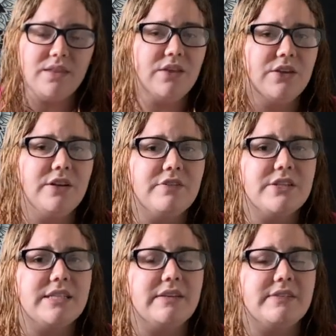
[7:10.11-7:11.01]
the
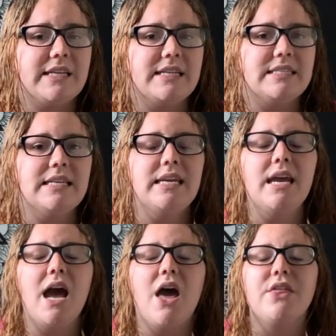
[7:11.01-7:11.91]
University of Tennessee,
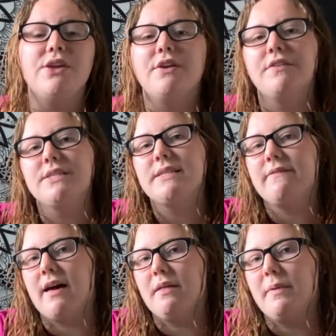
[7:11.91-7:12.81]
the University of
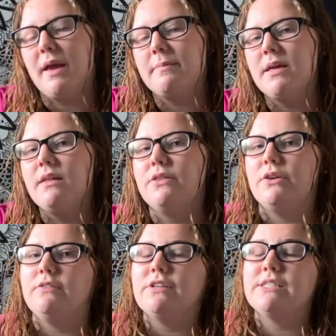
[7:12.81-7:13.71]
Alabama, the
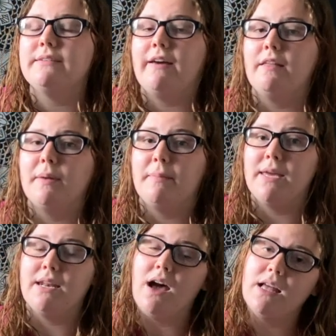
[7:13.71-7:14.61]
University of Alabama
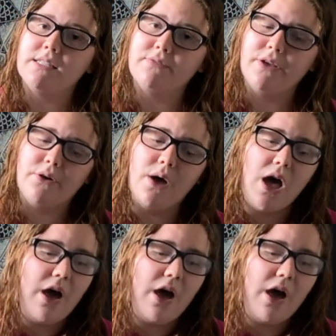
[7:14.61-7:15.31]
in Huntsville,